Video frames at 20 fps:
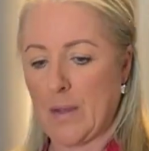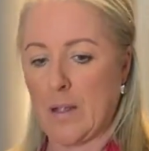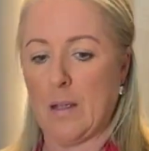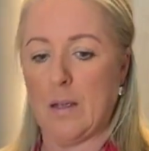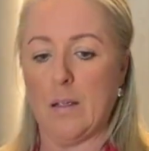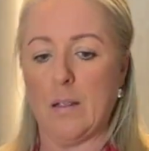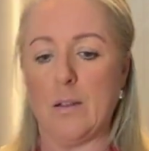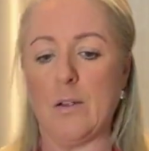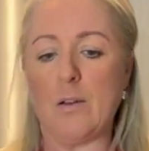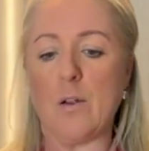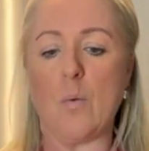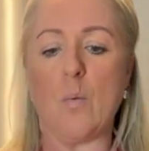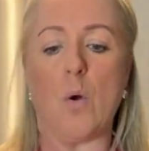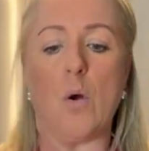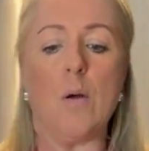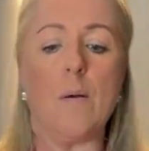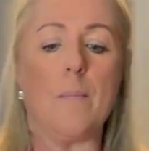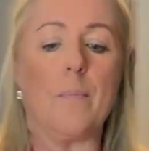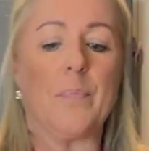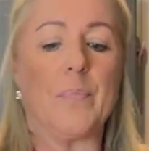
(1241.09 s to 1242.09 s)
So while that's
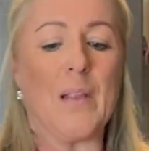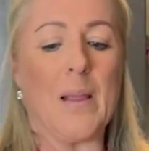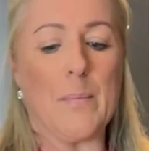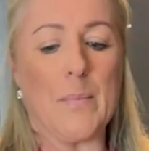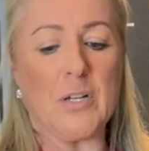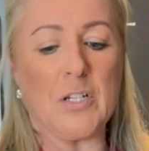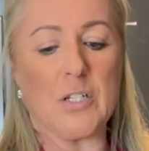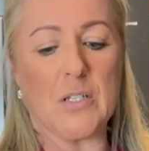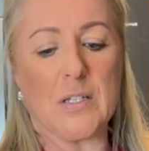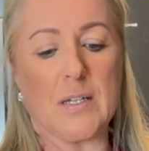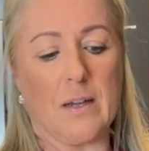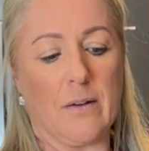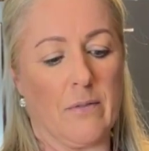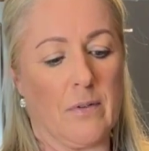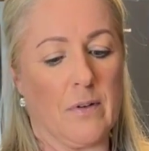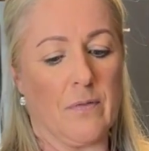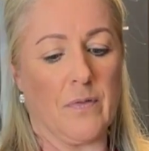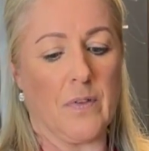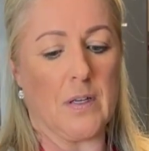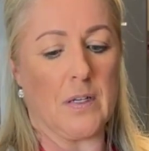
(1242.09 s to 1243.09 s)
cooking, I'm actually going to get
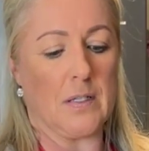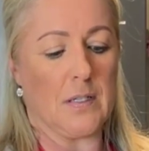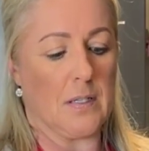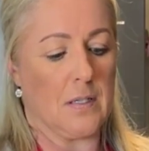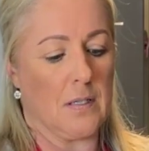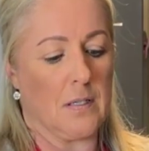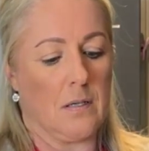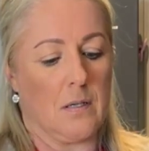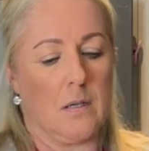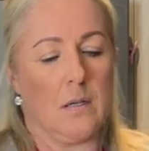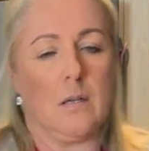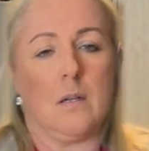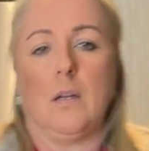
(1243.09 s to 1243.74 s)
some more ready.